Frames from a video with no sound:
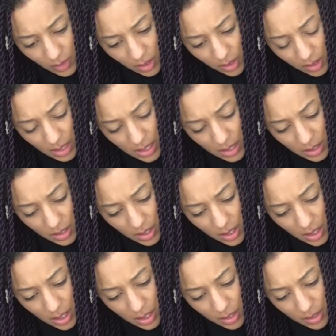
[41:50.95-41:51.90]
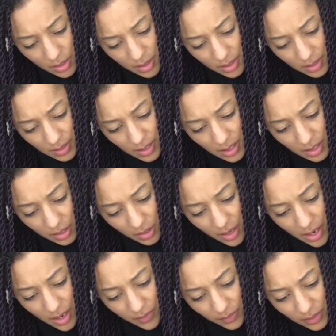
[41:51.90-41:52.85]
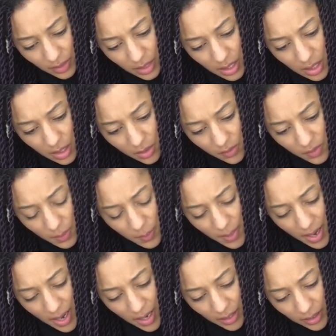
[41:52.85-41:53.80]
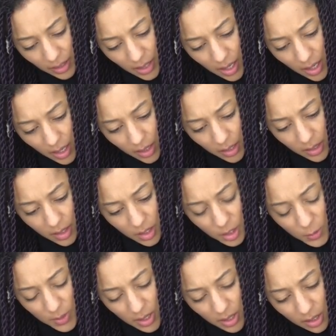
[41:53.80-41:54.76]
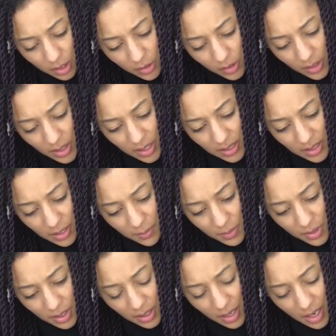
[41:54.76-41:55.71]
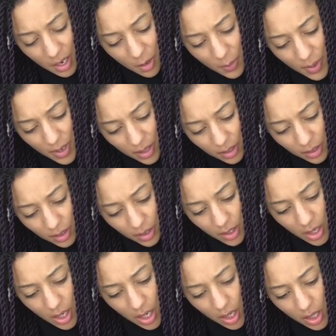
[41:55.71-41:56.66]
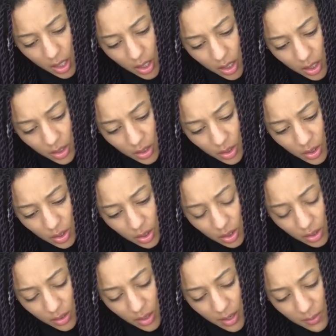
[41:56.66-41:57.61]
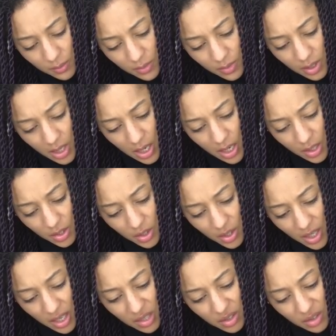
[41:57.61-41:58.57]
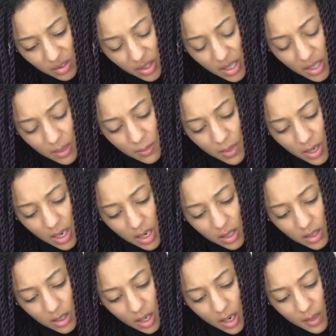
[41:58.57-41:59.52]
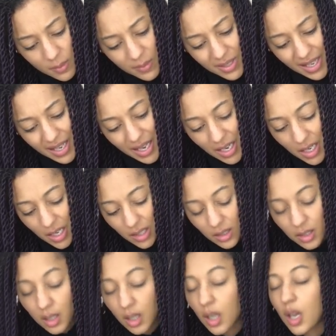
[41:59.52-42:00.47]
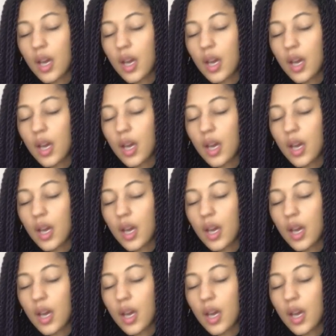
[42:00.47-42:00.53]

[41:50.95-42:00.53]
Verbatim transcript: It says that it uses Knitcraft, leader of the pack, 90% acrylic, 10% alpaca, 100 grams shade cream times 8.